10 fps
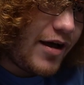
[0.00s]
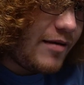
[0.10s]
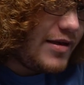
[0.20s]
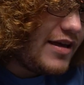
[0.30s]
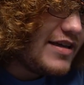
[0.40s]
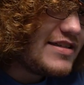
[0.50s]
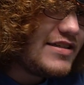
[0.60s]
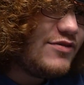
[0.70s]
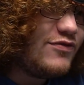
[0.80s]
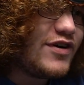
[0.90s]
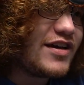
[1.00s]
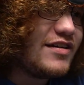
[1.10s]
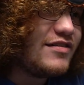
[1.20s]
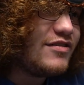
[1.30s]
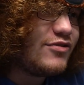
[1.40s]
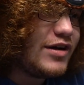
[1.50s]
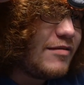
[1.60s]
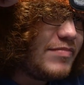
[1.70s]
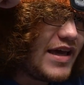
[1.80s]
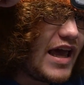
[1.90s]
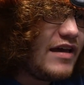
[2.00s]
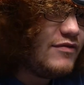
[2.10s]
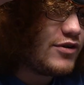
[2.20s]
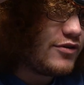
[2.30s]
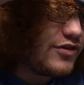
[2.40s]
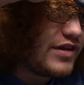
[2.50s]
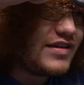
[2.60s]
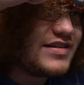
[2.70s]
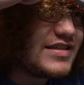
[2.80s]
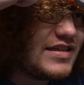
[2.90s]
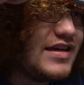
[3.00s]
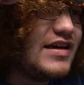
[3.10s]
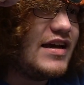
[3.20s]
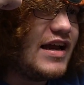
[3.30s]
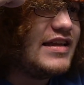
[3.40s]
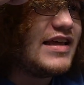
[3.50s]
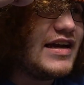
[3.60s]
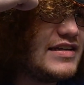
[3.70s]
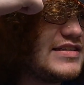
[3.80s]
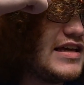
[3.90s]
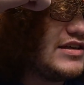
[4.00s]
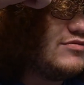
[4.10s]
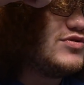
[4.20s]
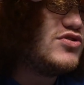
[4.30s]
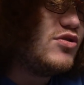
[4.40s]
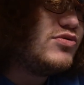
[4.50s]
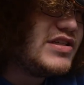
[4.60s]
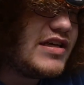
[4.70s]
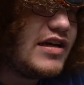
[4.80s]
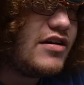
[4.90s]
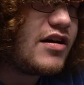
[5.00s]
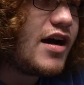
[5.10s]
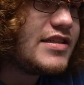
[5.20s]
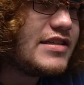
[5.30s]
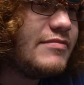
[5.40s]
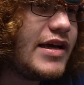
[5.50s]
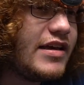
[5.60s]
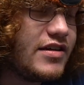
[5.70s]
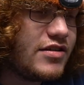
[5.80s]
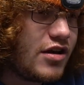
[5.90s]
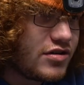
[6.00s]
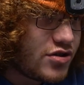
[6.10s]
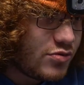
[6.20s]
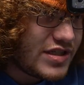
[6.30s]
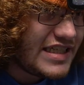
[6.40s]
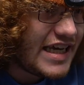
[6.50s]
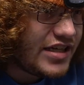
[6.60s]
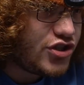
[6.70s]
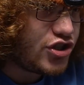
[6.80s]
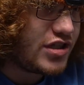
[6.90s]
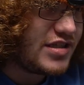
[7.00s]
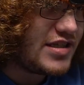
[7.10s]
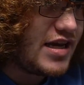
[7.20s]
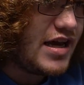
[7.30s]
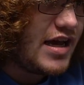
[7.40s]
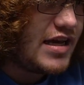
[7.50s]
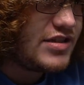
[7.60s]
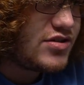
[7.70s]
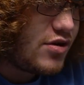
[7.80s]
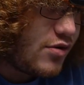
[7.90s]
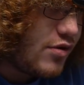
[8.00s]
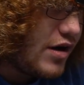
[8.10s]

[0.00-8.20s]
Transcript: Bobby, is you fucking create behavioral things, and that it's like you associate. You're constantly making a- associations, and so,